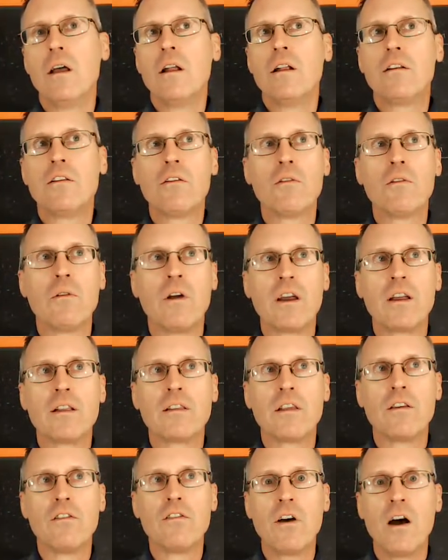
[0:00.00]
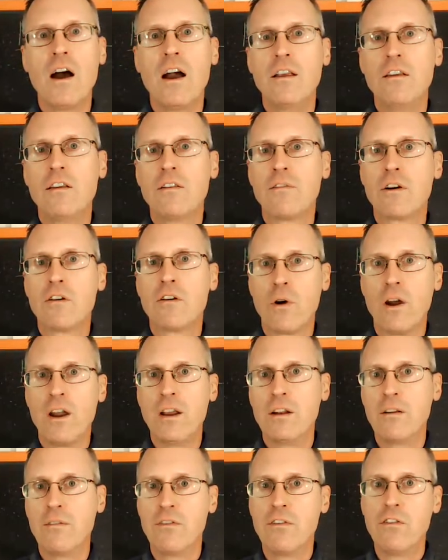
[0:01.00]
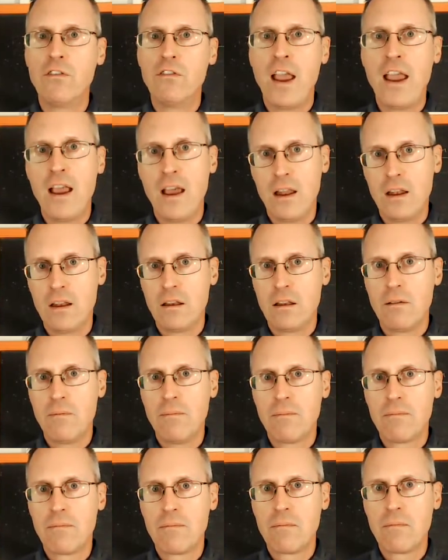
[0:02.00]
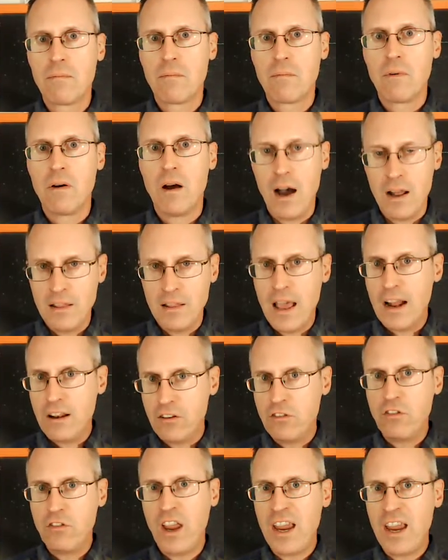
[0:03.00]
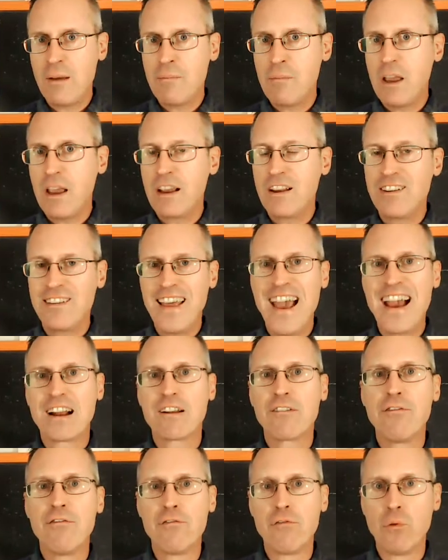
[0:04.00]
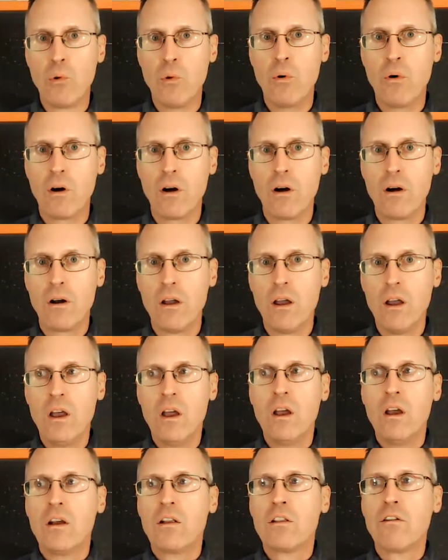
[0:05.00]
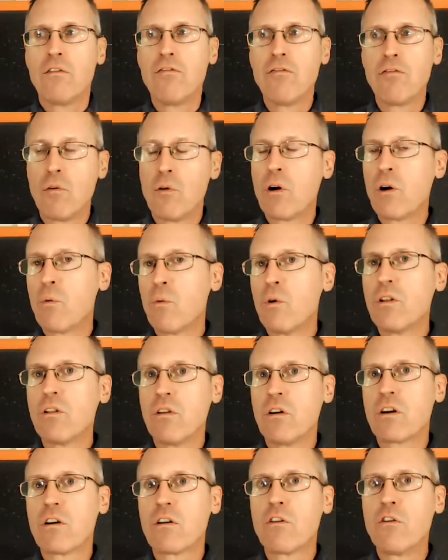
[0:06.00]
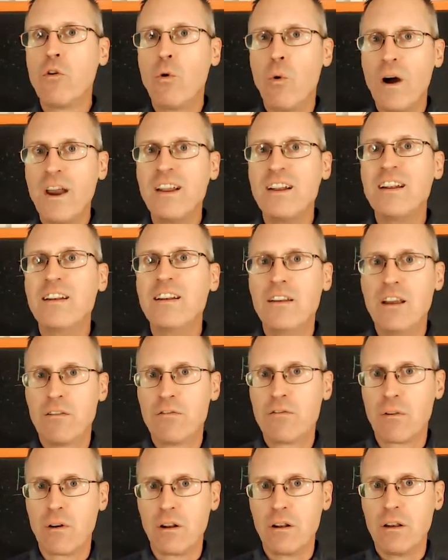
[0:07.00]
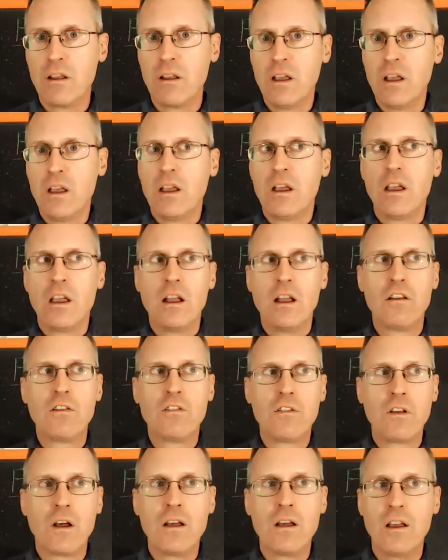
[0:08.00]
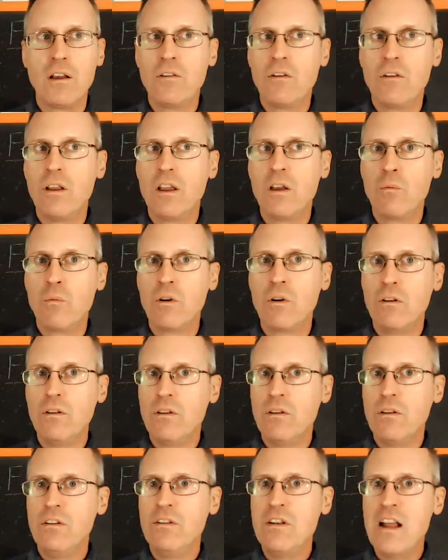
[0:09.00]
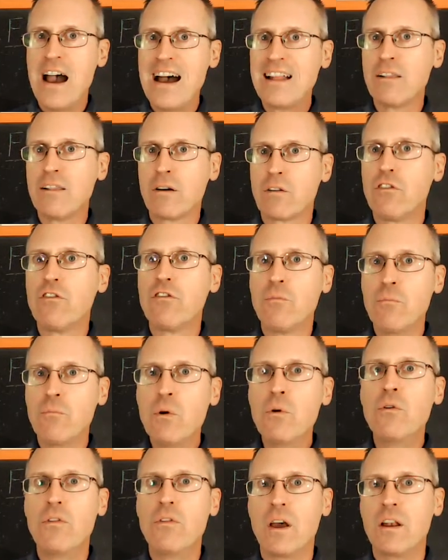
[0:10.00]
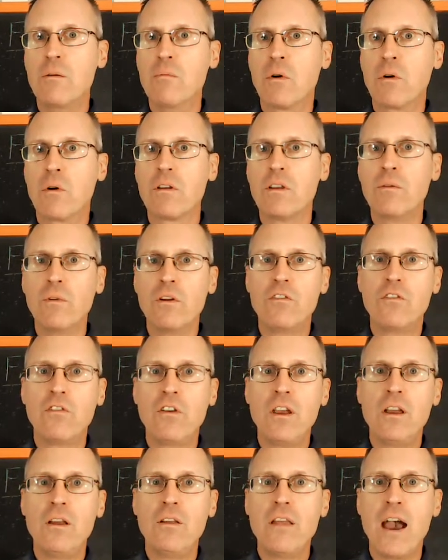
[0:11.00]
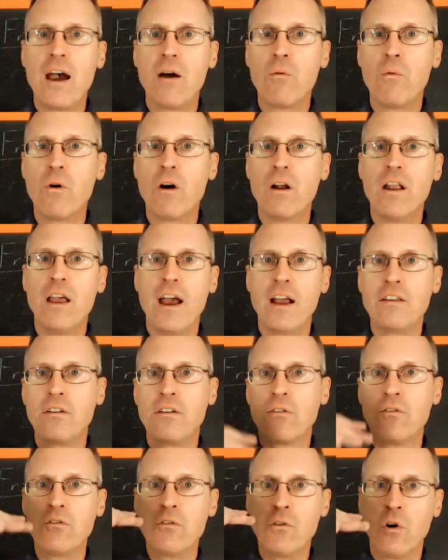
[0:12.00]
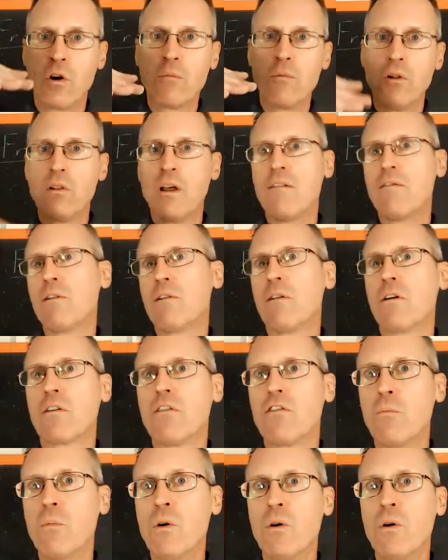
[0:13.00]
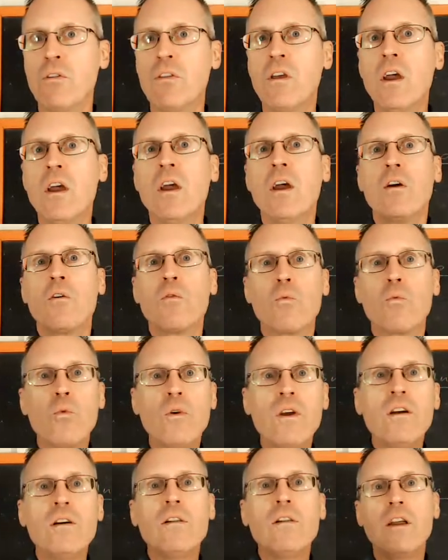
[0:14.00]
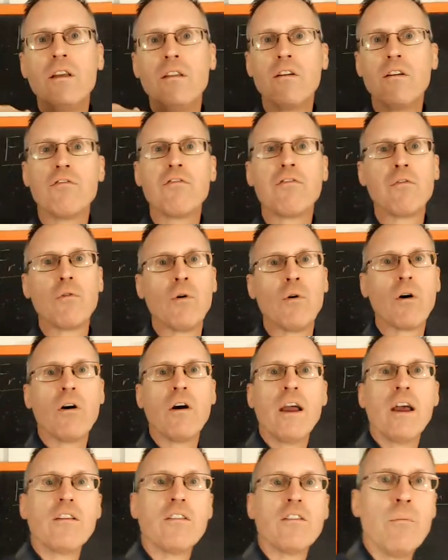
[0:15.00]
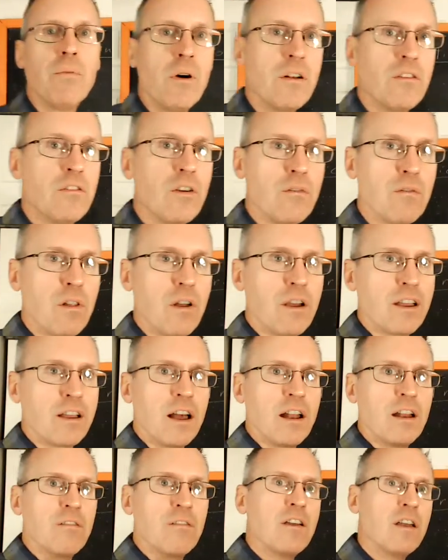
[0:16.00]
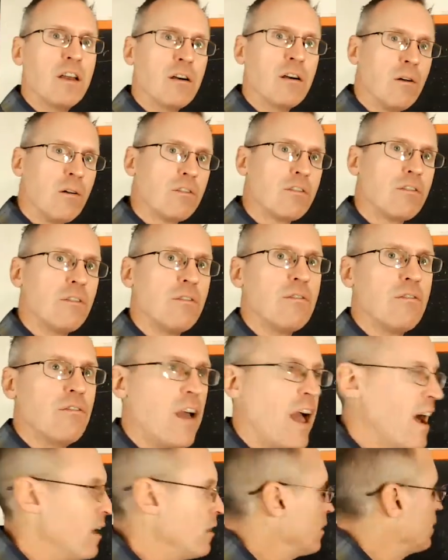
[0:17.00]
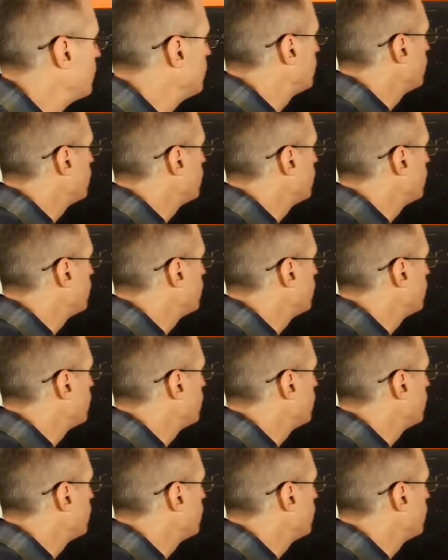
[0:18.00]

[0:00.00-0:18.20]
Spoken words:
to like the size of a grain of sand on that same exact floor, the floor would look quite different. It would not look smooth anymore, and you would see that what at your normal level looks smooth, really the floor has a bunch of like kind of hills and valleys